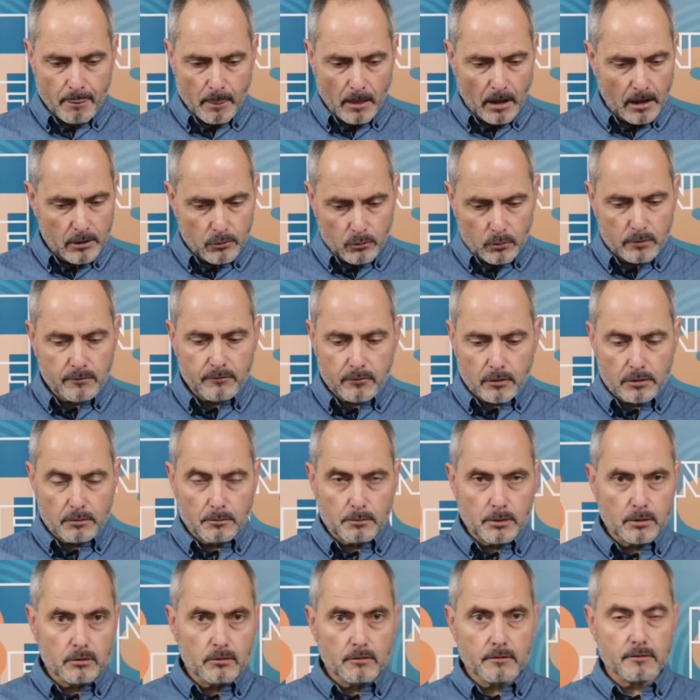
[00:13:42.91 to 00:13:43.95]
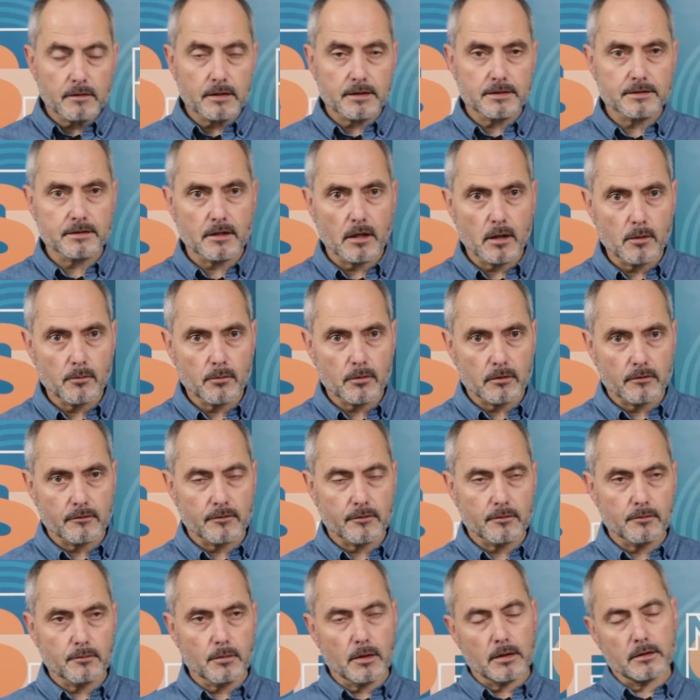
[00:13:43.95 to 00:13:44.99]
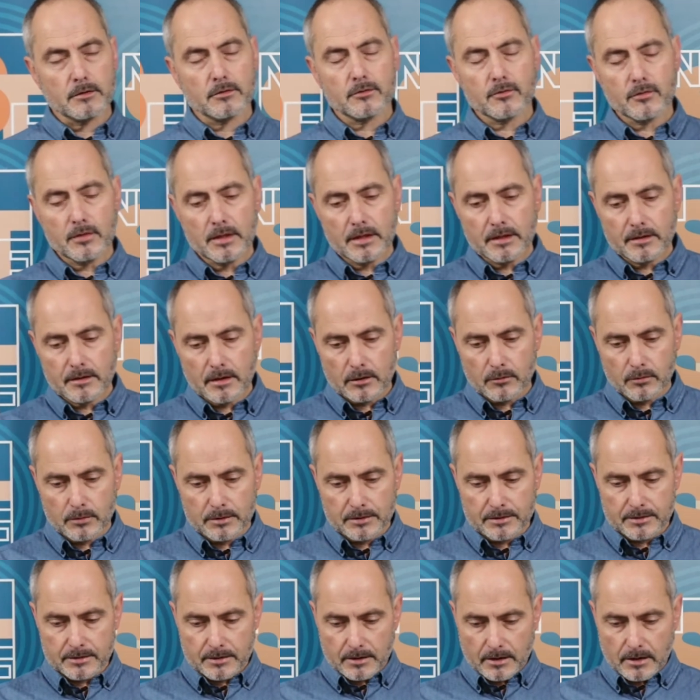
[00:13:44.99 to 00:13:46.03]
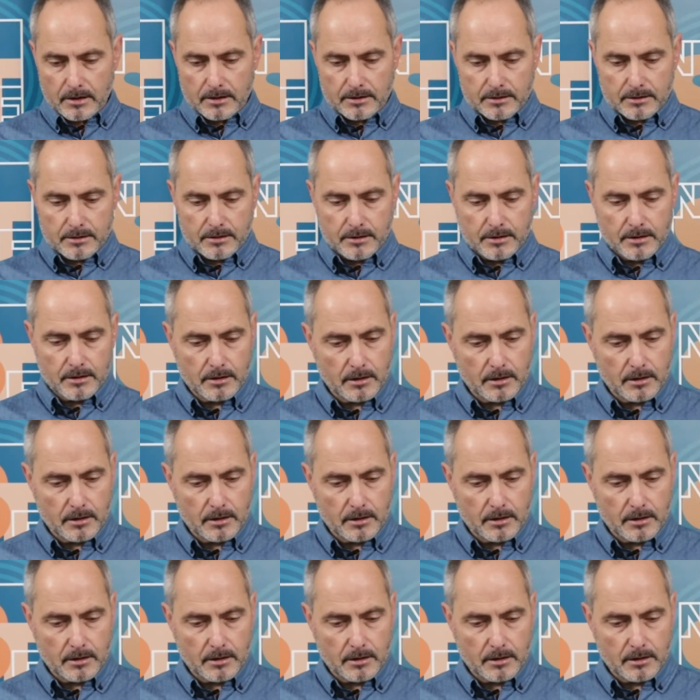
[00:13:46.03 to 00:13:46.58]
And we've got a beautiful example of a tree that was cut,